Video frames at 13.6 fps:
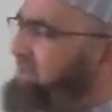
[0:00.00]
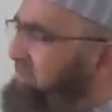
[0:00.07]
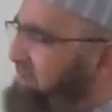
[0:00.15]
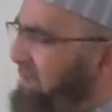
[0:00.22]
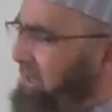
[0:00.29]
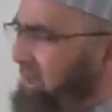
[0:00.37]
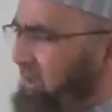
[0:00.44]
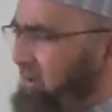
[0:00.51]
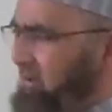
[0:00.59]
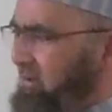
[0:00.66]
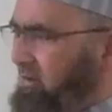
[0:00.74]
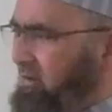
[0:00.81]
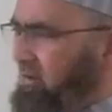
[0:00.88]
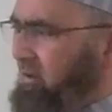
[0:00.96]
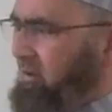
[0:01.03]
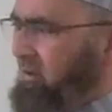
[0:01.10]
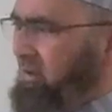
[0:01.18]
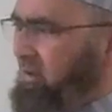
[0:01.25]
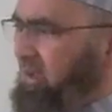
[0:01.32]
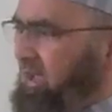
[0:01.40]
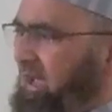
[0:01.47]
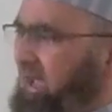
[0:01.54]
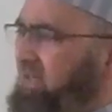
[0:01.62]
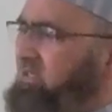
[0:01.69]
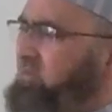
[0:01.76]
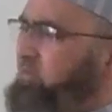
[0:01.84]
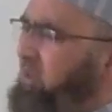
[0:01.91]
singing
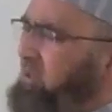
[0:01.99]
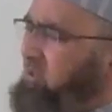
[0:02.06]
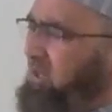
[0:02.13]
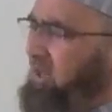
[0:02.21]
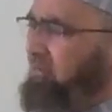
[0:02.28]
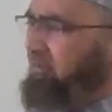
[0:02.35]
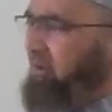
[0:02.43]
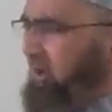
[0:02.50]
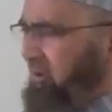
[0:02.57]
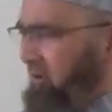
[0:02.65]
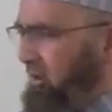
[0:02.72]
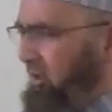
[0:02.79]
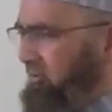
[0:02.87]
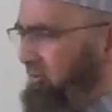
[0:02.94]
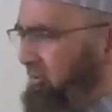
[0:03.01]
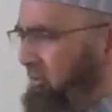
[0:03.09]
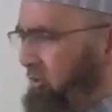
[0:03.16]
has special effect on